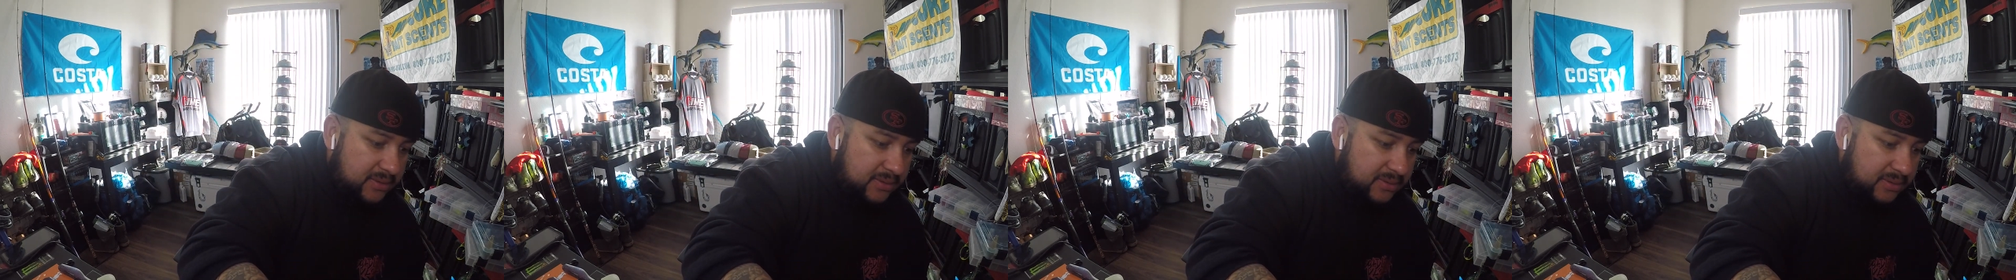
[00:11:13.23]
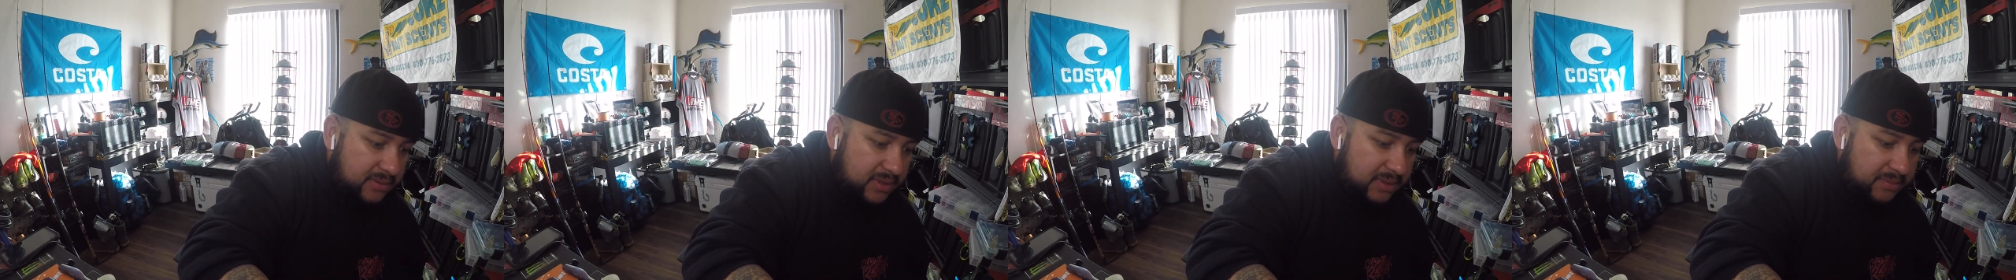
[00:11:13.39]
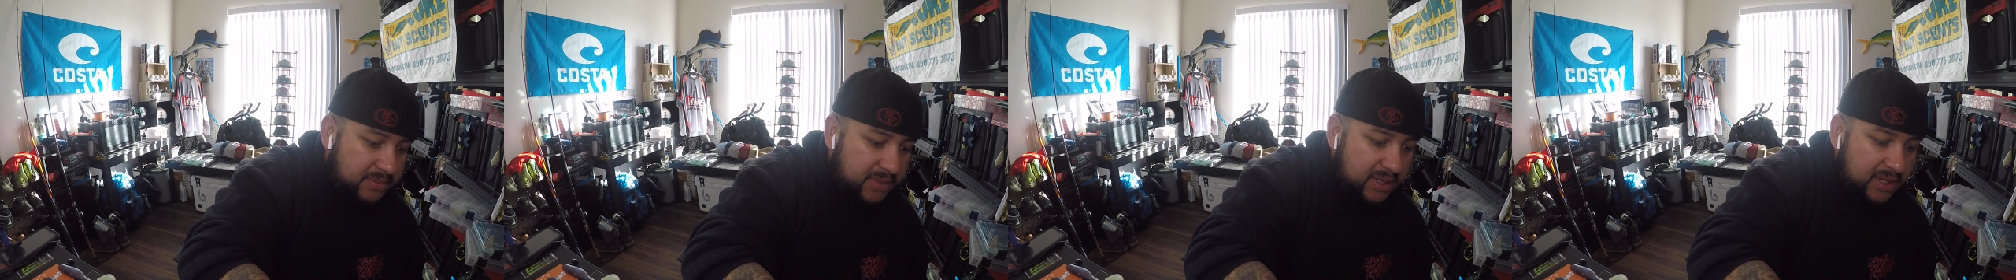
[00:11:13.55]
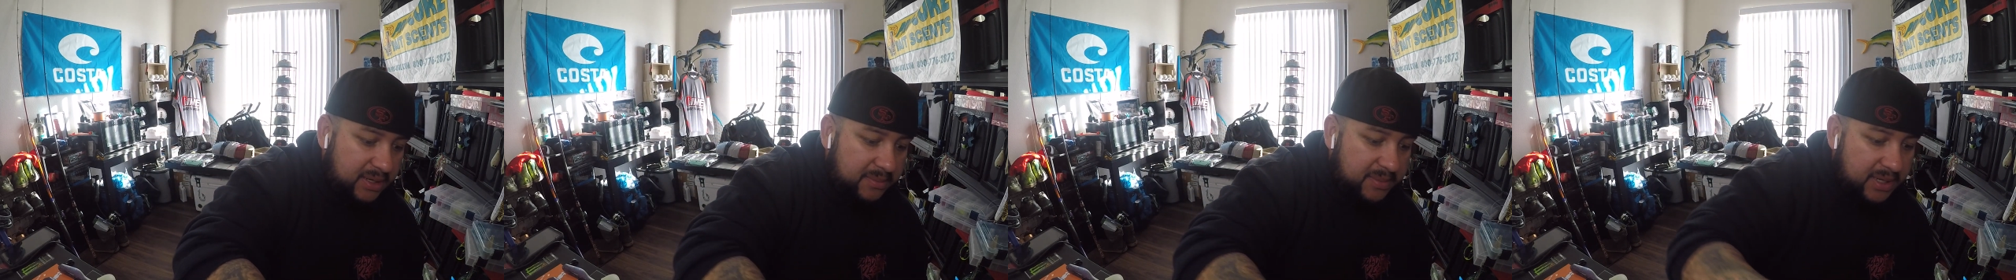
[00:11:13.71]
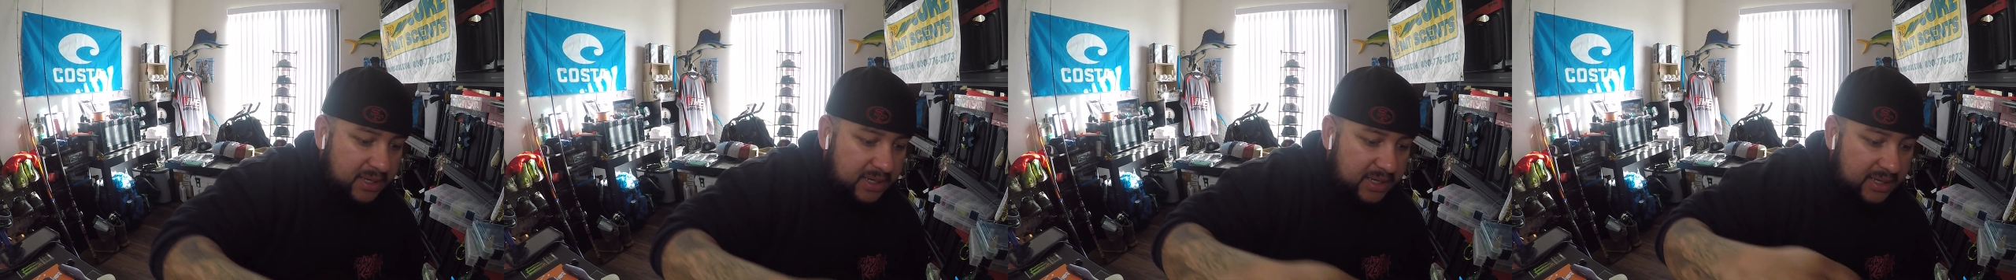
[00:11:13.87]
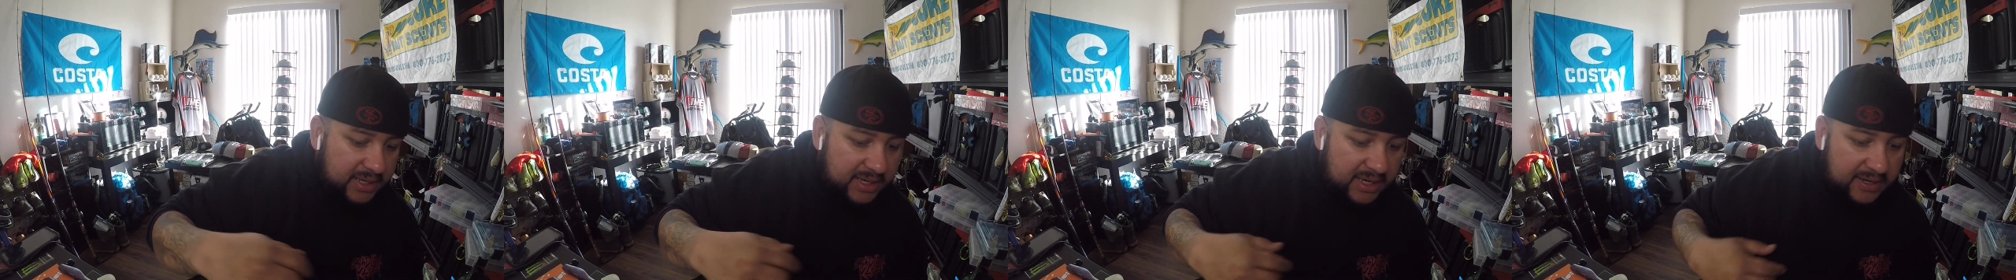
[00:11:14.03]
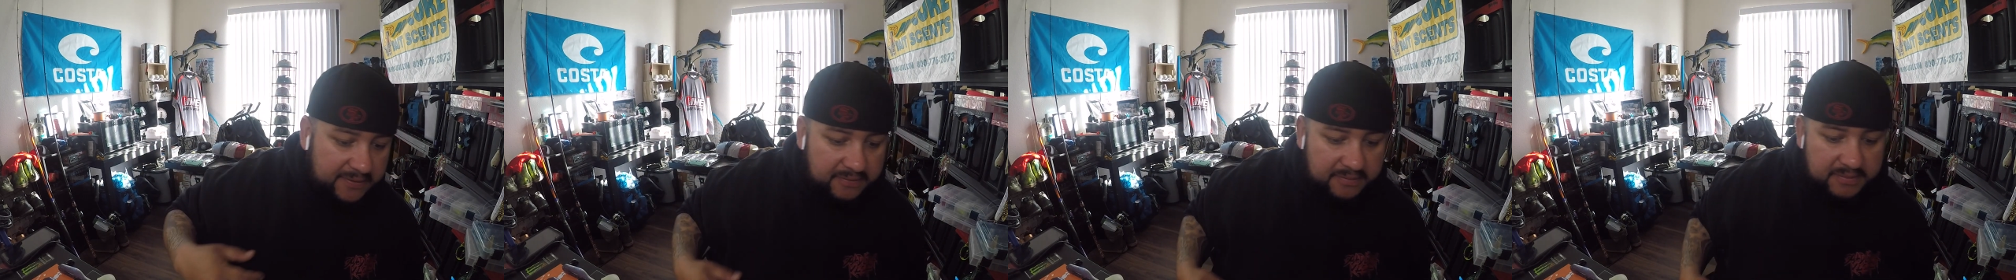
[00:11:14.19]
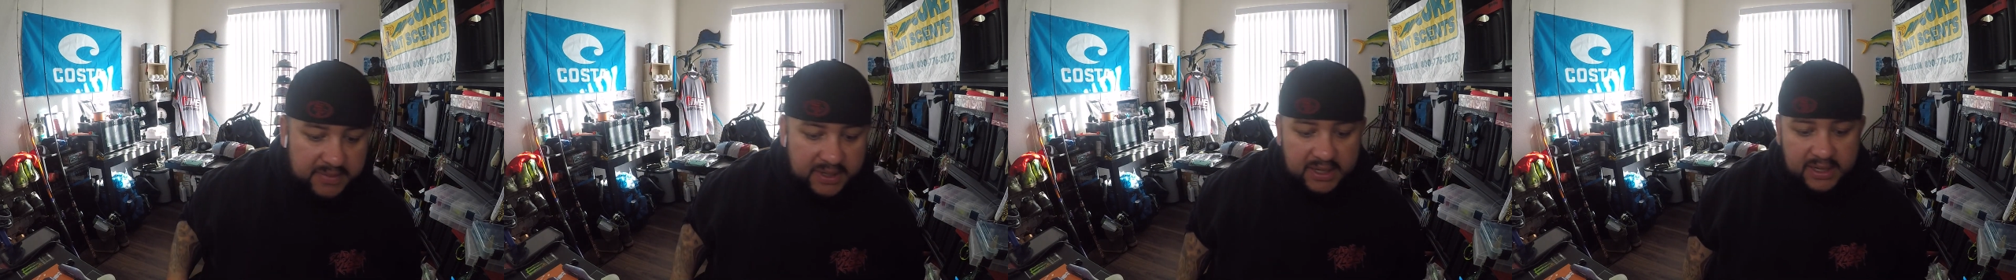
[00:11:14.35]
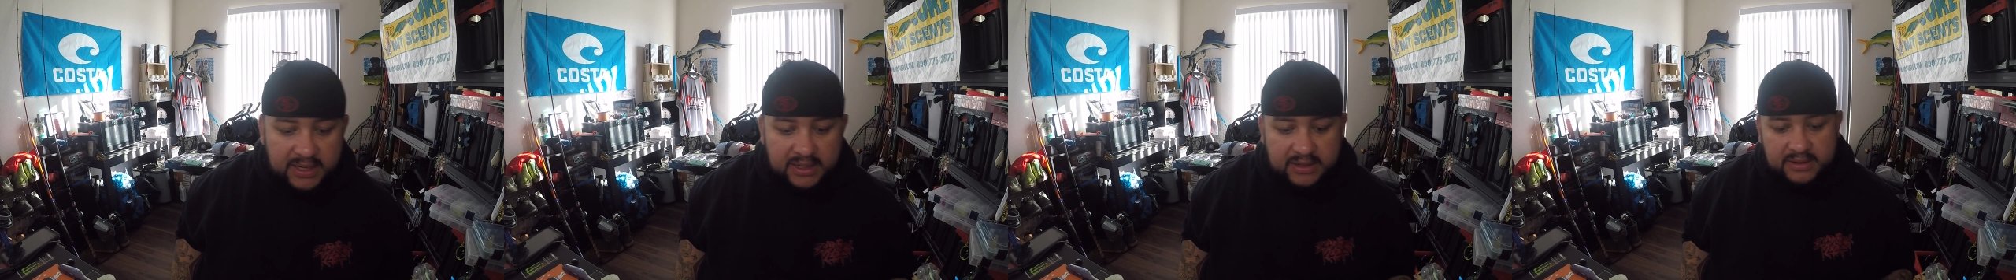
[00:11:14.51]
with a buddy of mine in a Half Moon
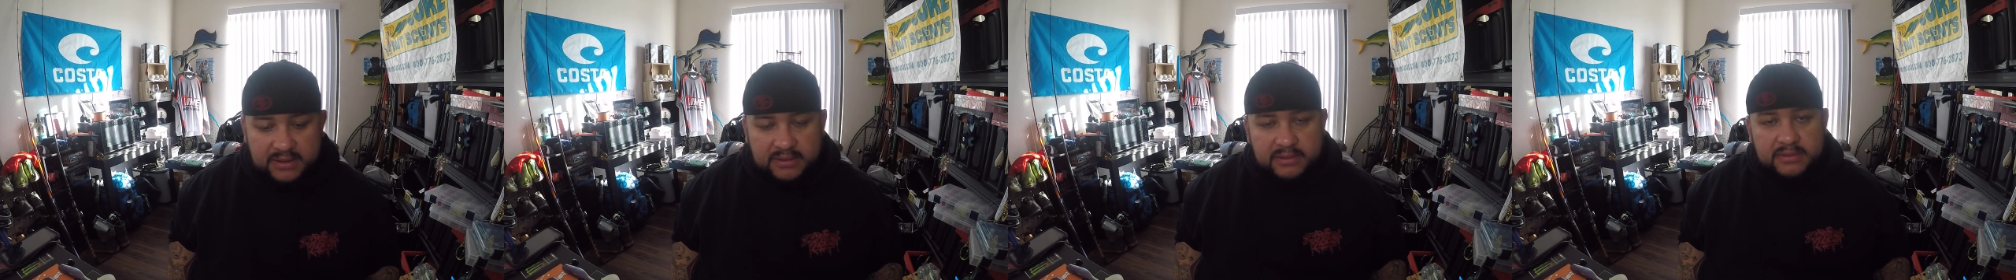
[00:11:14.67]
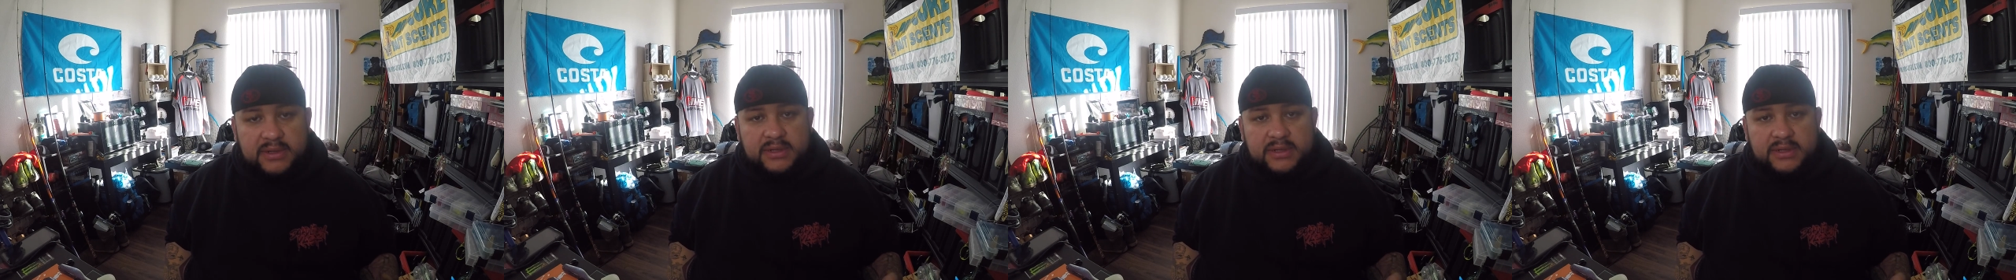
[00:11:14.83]
Bay.